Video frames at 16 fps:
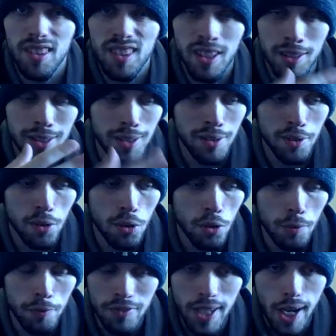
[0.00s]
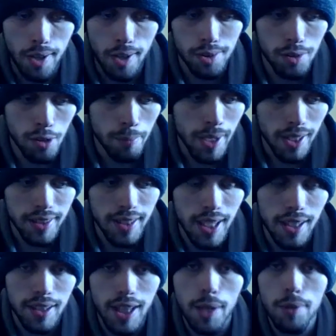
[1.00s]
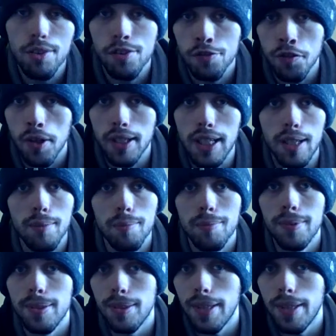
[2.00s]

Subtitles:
and then the whole fiasco about that. That was funny.